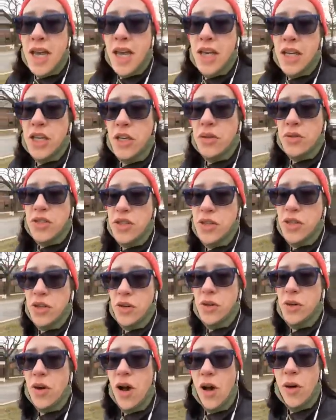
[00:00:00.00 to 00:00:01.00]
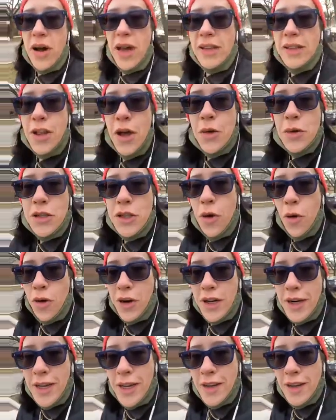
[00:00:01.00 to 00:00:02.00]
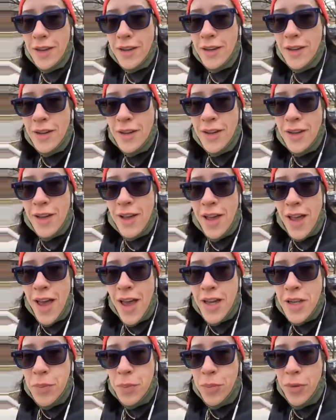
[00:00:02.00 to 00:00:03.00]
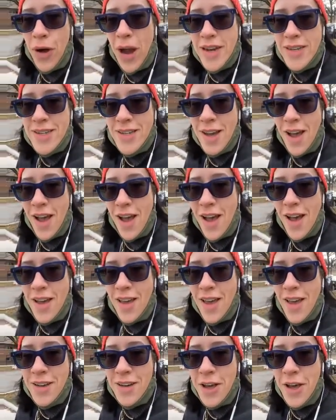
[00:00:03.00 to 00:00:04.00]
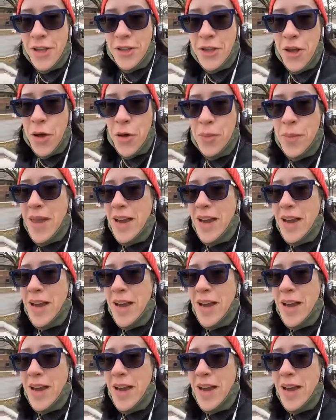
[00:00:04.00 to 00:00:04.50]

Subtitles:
and Brenda, and hello Mary Ellen. So now I'm